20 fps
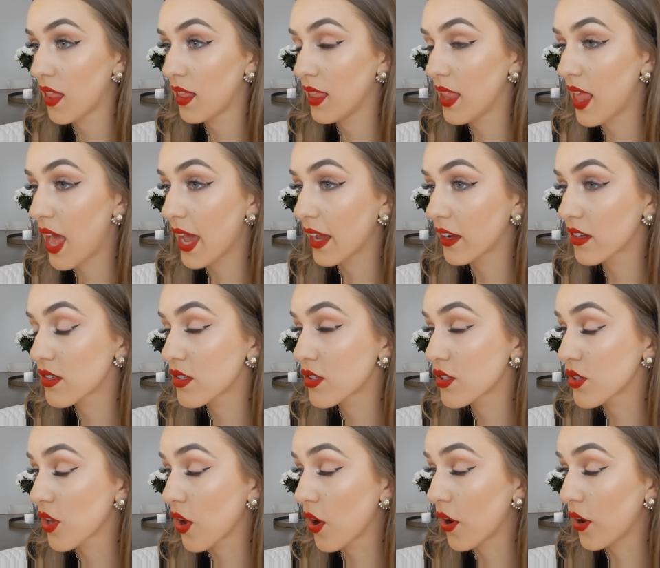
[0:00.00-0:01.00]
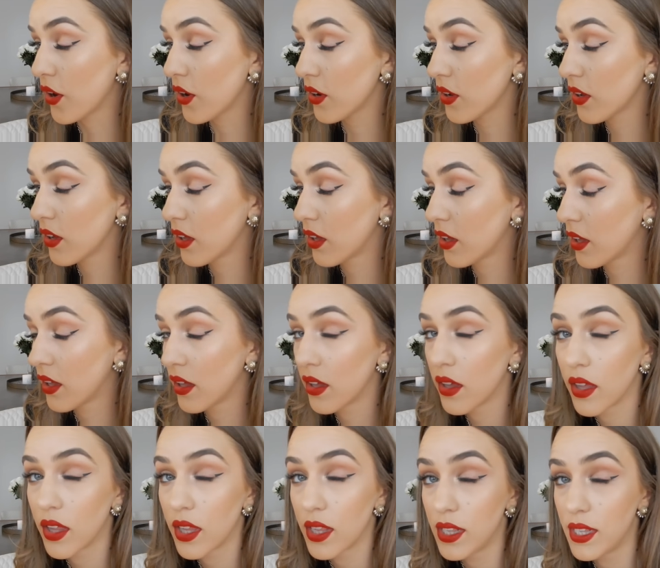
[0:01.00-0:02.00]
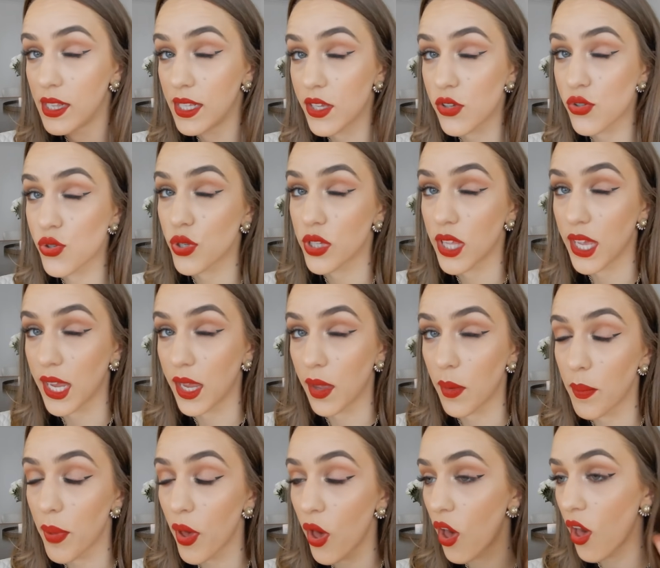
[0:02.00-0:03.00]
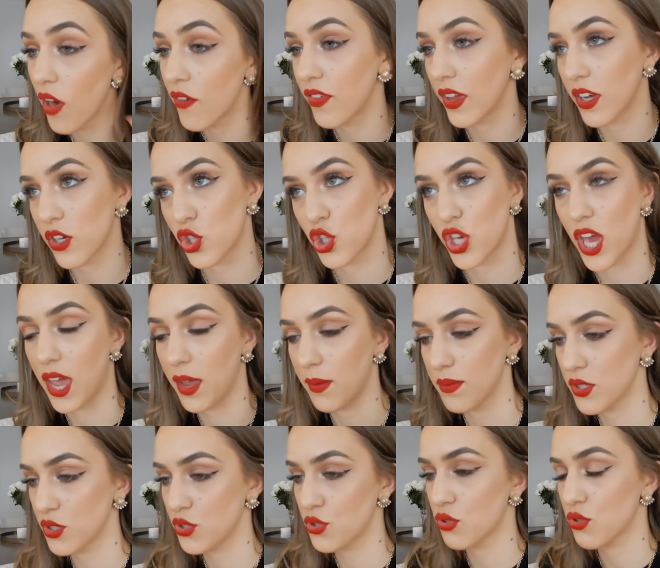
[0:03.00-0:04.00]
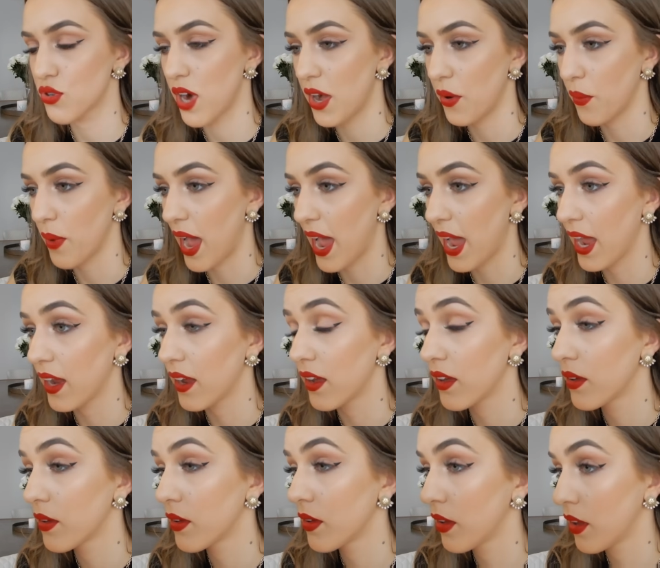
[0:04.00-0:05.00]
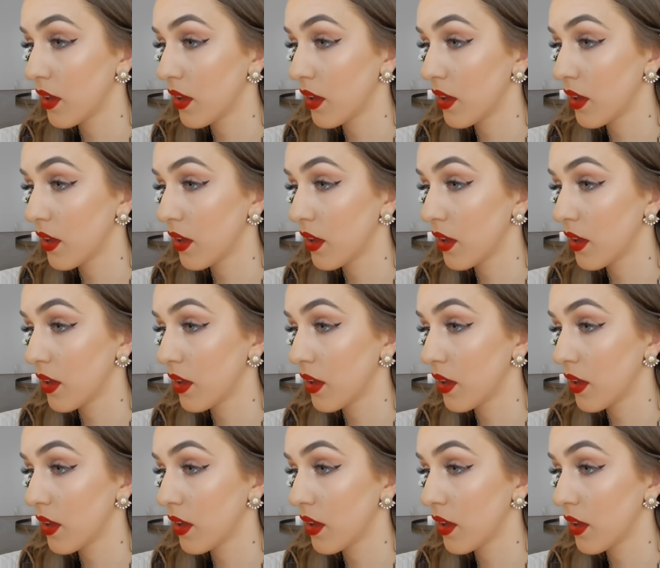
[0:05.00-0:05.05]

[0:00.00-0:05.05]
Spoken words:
Like so. Literally perfect shape straight away.